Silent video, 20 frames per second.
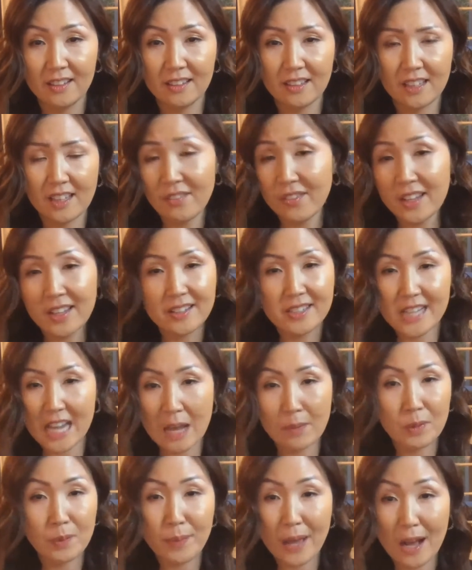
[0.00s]
giving a
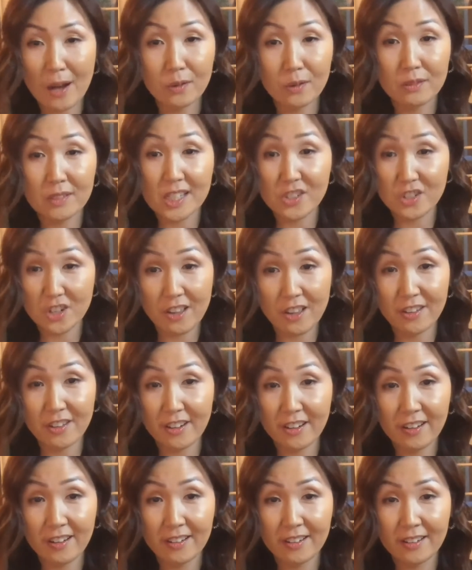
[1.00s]
damn about each
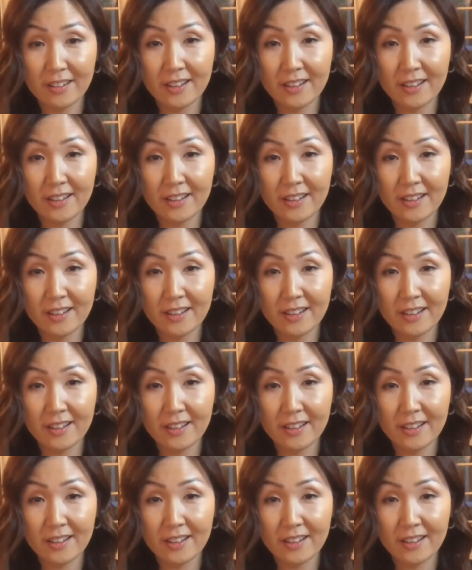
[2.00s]
other.